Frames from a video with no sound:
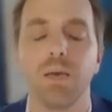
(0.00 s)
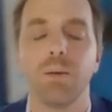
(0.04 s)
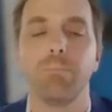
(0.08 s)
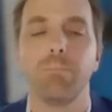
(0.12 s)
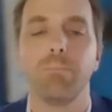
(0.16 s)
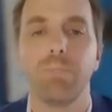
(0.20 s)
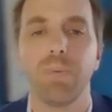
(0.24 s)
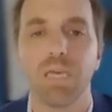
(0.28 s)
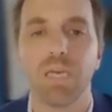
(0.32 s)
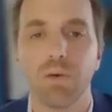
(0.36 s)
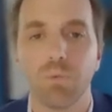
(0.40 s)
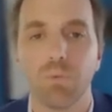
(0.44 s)

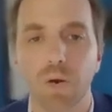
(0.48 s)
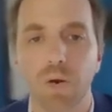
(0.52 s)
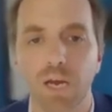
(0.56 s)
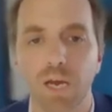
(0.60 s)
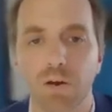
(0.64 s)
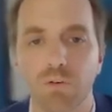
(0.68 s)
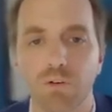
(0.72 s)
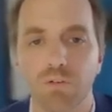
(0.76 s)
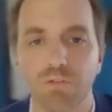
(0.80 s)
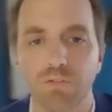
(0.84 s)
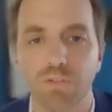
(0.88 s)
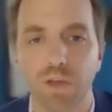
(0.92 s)
be
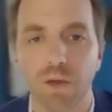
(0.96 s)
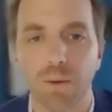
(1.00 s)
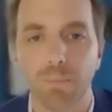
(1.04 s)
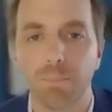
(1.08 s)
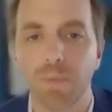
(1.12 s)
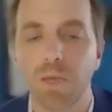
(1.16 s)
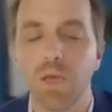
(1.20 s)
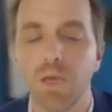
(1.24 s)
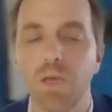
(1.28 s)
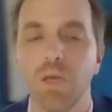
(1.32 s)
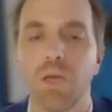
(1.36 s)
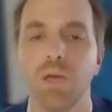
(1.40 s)
aware of
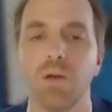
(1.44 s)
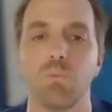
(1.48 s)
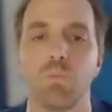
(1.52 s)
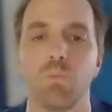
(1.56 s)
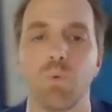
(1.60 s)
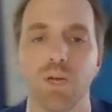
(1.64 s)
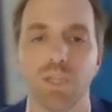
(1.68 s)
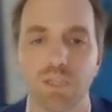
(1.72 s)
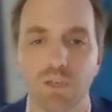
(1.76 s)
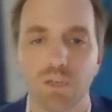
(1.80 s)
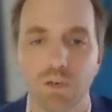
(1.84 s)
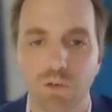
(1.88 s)
them,
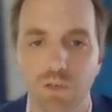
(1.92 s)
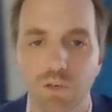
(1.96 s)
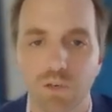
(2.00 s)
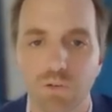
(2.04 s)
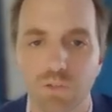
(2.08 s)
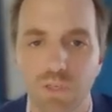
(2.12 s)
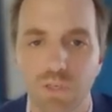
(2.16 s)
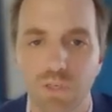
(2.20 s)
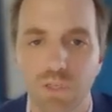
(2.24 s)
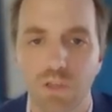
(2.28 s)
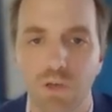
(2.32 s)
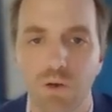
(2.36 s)
whether you're
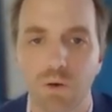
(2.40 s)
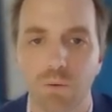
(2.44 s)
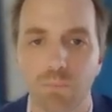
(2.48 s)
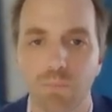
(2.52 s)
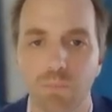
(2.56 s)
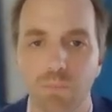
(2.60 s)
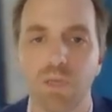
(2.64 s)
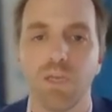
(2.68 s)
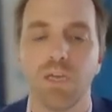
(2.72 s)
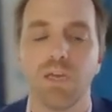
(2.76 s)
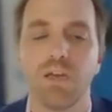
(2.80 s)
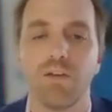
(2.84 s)
using them.
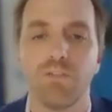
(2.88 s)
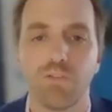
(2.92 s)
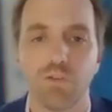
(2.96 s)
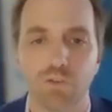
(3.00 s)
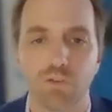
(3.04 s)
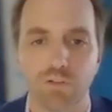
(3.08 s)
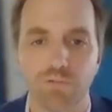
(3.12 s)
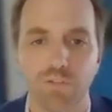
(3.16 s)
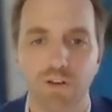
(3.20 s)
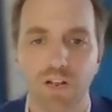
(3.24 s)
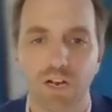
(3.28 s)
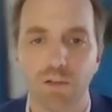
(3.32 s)
If you're
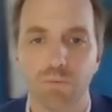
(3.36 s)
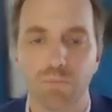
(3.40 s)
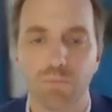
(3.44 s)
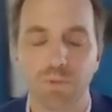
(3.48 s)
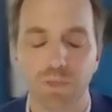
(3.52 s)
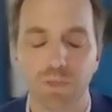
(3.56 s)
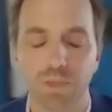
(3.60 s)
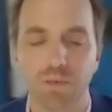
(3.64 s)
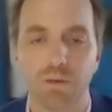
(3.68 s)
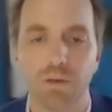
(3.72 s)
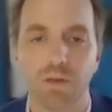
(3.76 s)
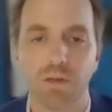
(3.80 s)

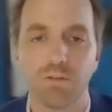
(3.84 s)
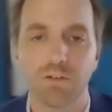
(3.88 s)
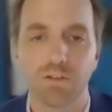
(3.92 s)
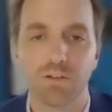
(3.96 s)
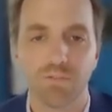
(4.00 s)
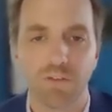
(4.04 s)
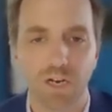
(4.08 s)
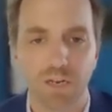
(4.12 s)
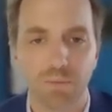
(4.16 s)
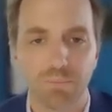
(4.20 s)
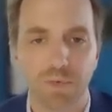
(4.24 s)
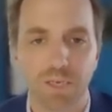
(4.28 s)
developing
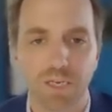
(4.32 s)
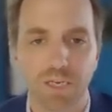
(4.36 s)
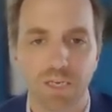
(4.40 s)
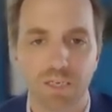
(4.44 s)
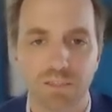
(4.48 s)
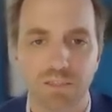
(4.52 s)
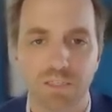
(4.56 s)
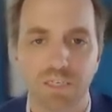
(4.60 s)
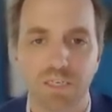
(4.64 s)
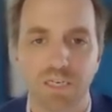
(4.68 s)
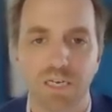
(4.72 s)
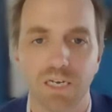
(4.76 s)

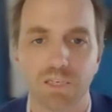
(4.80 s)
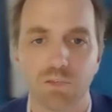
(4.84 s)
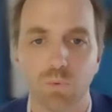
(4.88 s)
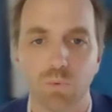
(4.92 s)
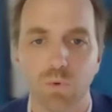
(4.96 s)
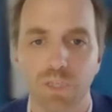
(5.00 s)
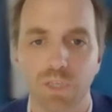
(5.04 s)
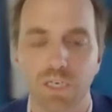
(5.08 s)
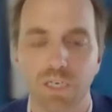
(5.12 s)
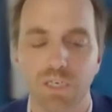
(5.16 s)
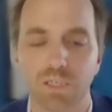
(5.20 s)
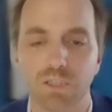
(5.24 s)
SDKs,
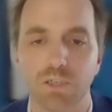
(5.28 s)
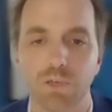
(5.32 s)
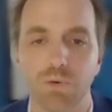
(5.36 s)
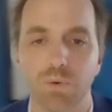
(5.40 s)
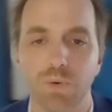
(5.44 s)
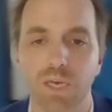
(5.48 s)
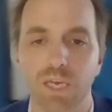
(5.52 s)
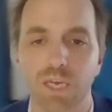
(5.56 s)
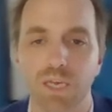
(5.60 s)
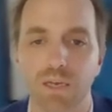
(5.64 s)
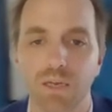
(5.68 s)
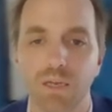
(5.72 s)
what they're
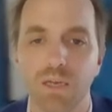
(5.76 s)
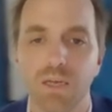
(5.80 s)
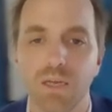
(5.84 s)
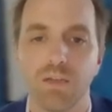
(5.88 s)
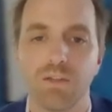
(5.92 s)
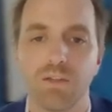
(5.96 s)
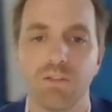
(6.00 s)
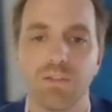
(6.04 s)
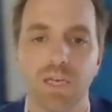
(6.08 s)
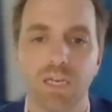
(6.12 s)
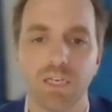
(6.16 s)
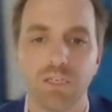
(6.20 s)
doing,
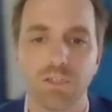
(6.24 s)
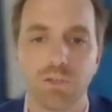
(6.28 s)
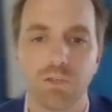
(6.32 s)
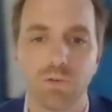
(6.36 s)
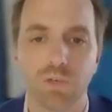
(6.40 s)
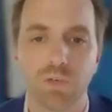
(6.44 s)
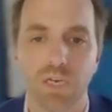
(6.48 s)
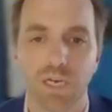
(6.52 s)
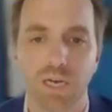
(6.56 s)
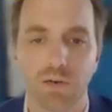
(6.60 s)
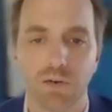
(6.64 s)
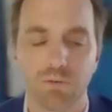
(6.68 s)
they do
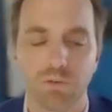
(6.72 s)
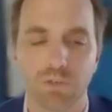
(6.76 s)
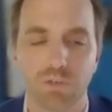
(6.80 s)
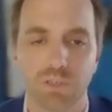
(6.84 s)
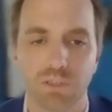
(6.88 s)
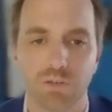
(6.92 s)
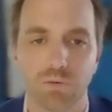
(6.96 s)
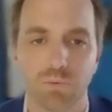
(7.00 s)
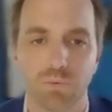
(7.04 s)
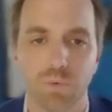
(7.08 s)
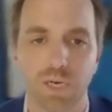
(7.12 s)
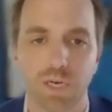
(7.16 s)
count
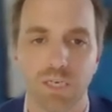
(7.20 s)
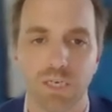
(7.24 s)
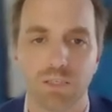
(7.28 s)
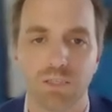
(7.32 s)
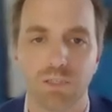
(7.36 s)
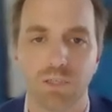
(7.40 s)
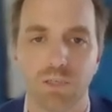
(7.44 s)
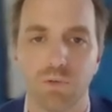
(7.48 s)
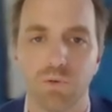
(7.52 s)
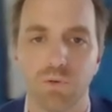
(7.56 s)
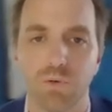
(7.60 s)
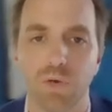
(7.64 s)
as a way
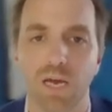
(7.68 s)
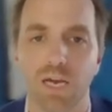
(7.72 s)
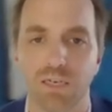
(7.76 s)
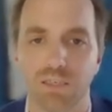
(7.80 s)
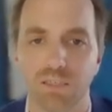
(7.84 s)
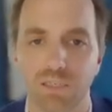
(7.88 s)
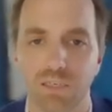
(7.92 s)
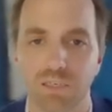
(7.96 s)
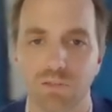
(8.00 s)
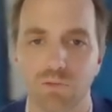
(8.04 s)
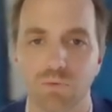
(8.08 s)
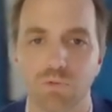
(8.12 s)
to
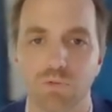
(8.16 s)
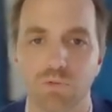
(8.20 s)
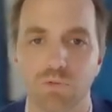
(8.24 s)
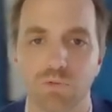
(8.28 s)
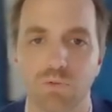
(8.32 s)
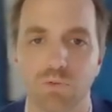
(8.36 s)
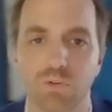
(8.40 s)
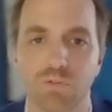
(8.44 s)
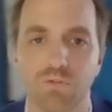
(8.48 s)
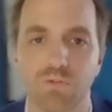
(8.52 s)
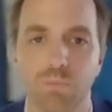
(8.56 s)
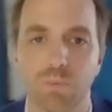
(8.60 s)
access or
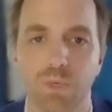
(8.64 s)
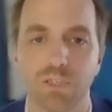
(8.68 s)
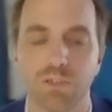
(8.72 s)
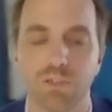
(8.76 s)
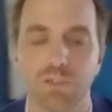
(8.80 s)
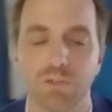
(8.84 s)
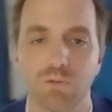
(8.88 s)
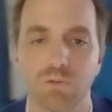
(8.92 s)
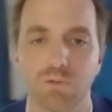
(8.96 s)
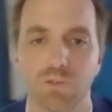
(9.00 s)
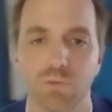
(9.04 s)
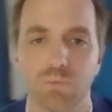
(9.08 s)
store
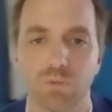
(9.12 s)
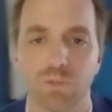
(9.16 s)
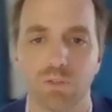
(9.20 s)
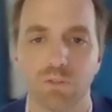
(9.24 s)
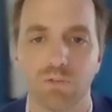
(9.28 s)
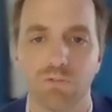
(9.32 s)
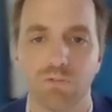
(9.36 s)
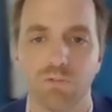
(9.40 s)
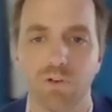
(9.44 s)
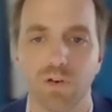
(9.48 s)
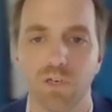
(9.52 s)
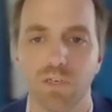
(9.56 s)
information on someone's
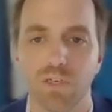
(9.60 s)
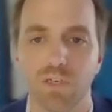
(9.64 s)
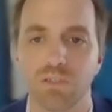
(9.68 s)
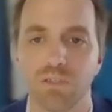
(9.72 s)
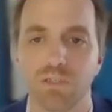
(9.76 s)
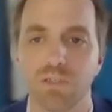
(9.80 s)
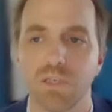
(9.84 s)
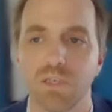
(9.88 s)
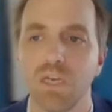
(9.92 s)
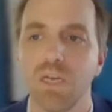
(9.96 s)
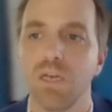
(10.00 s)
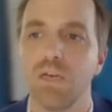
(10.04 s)

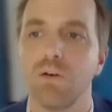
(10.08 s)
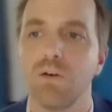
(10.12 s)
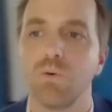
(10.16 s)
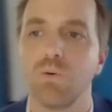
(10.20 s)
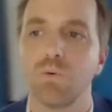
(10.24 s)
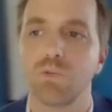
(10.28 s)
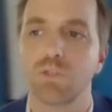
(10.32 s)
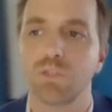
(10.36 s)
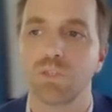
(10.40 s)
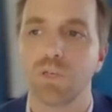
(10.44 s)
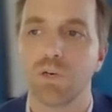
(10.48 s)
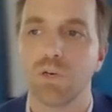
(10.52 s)
device.
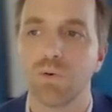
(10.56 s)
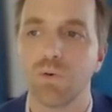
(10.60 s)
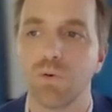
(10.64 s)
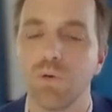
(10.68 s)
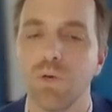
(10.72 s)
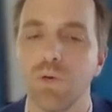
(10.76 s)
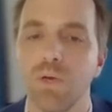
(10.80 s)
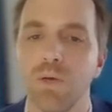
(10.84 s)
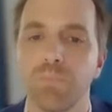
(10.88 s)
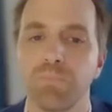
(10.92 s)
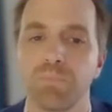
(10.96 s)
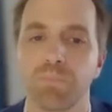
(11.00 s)
Also,
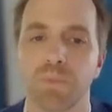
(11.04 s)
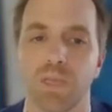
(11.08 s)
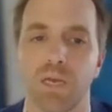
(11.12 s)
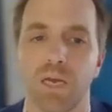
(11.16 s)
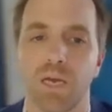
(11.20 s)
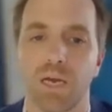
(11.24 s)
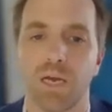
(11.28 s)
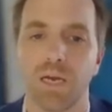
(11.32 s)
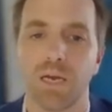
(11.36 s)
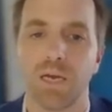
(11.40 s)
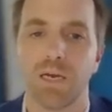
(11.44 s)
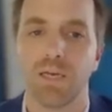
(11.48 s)

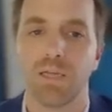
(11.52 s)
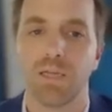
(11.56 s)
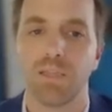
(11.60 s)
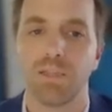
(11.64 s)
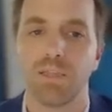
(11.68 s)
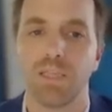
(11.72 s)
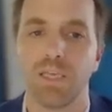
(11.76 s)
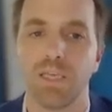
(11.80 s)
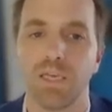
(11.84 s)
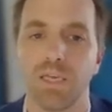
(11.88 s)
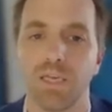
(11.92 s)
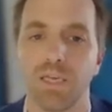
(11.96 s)

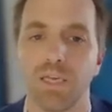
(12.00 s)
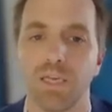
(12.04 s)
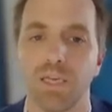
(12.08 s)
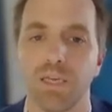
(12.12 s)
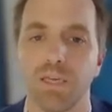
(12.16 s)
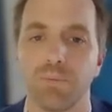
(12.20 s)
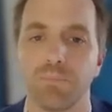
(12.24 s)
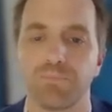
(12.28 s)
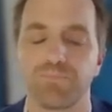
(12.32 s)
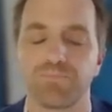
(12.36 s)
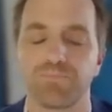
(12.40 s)
the